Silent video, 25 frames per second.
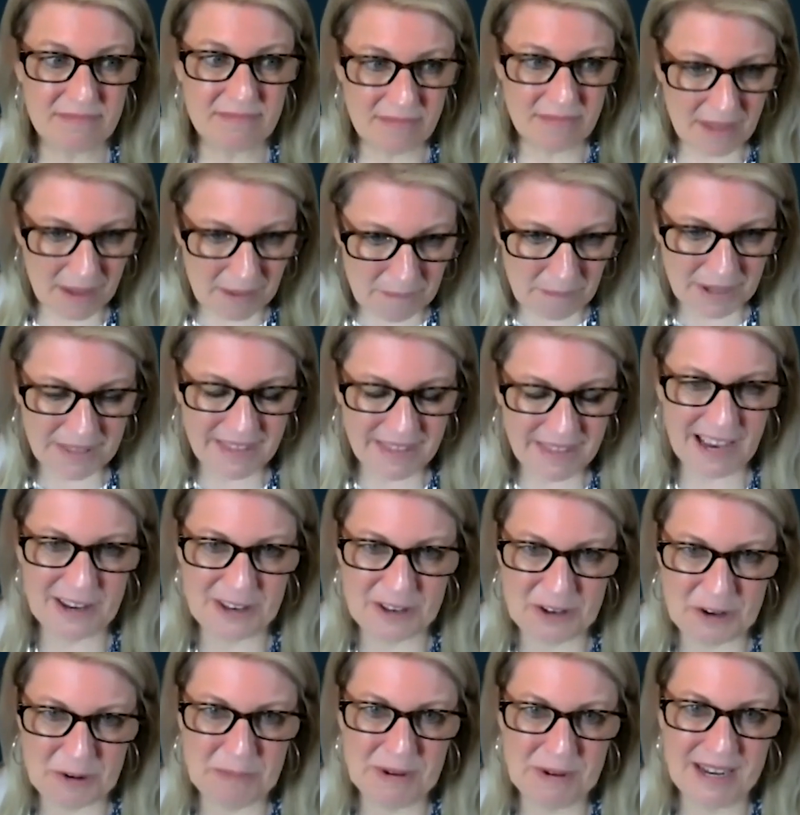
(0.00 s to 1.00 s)
But that
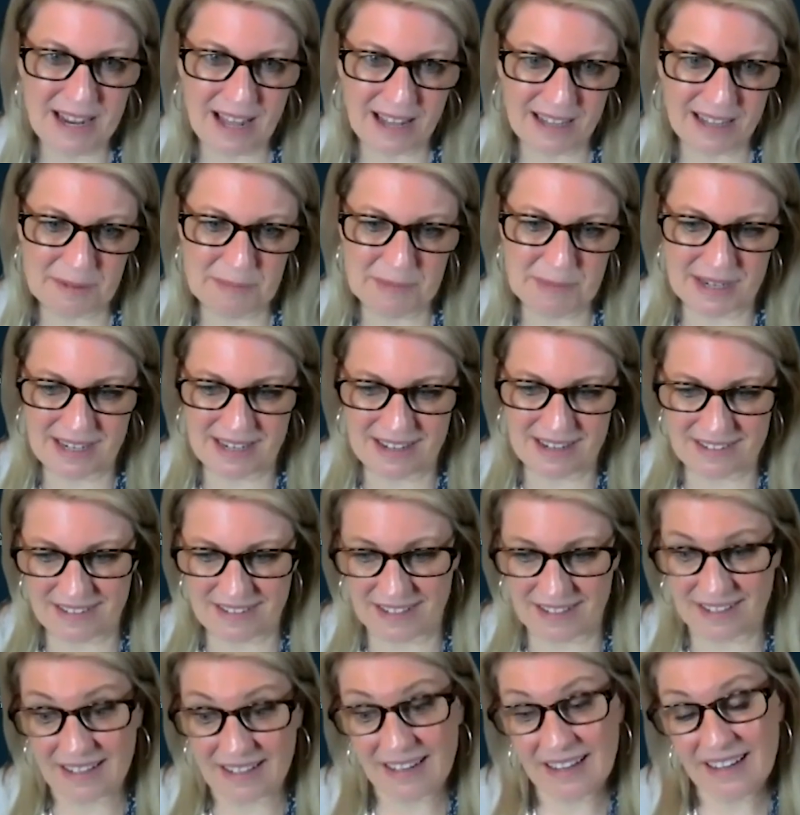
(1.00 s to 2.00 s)
human element
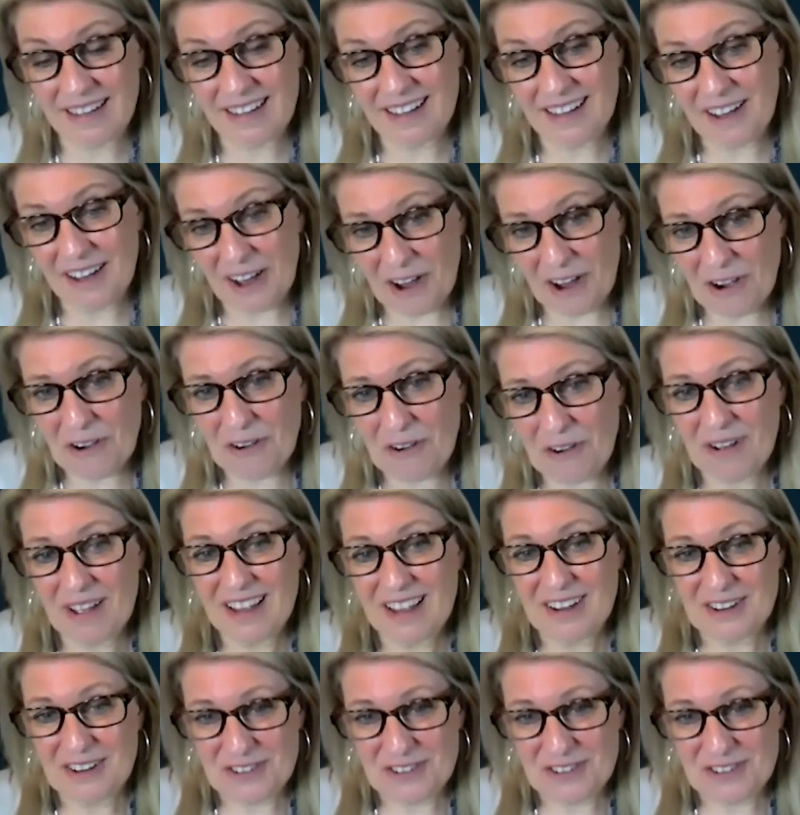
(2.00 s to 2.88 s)
isn't, oh,